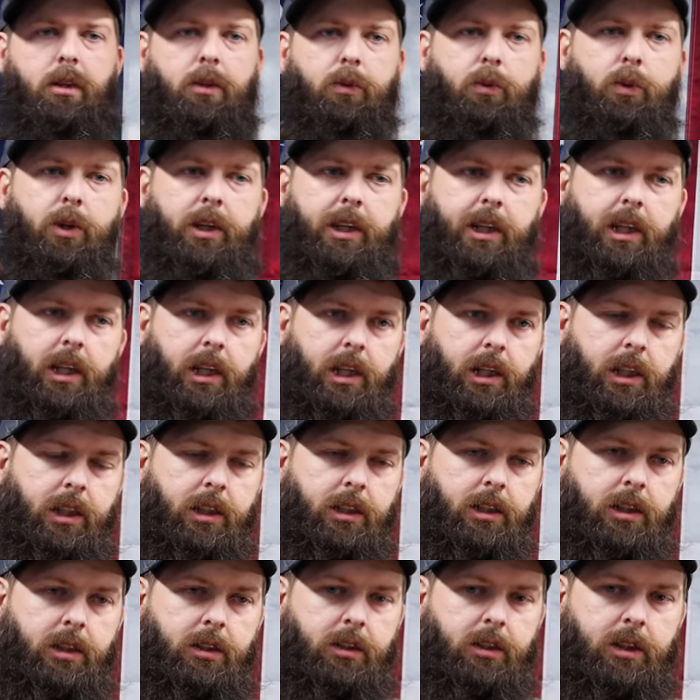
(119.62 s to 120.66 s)
We uh,
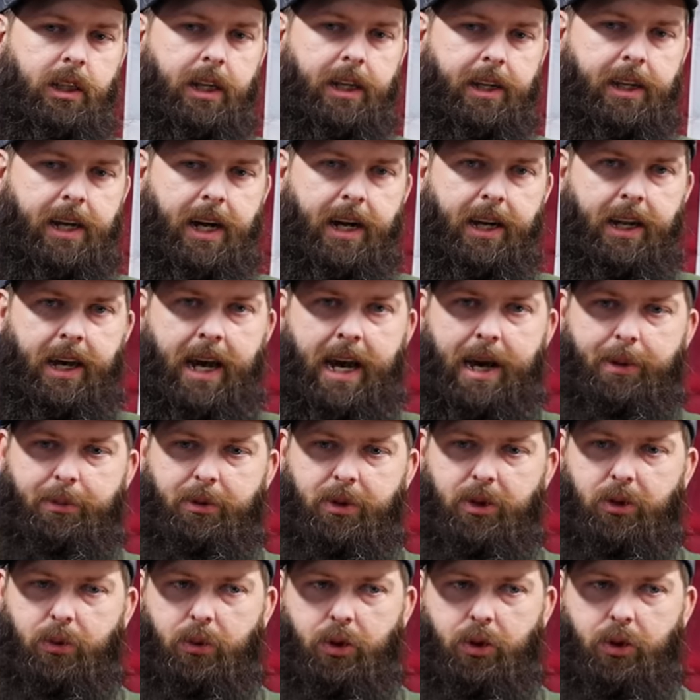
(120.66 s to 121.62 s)
it kind of happened to